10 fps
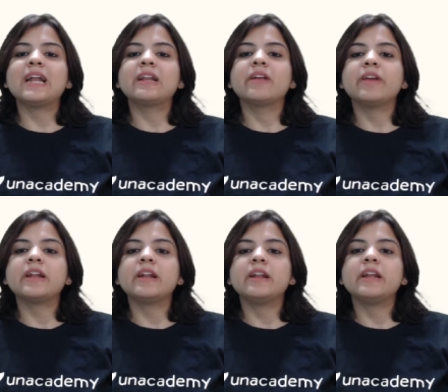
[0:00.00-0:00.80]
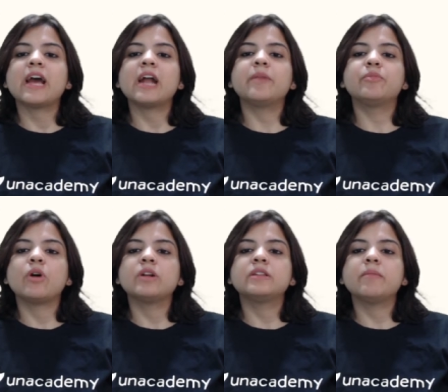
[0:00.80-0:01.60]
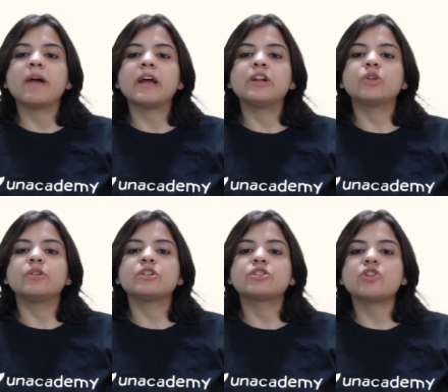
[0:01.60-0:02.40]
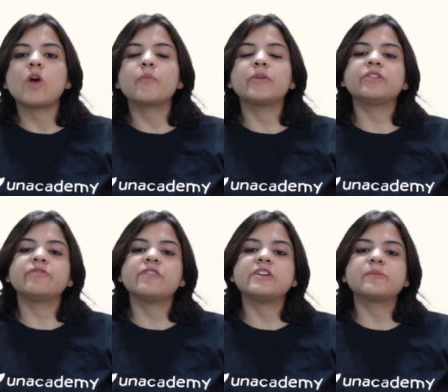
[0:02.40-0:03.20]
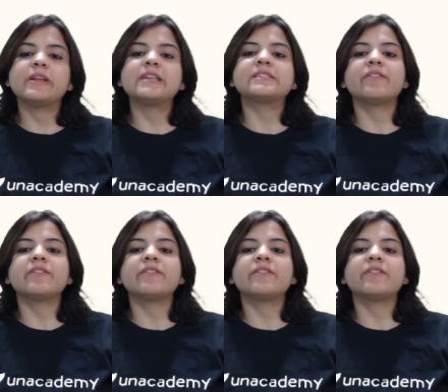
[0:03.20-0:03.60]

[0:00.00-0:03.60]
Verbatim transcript: that great need had brought the man to his shop in the first place,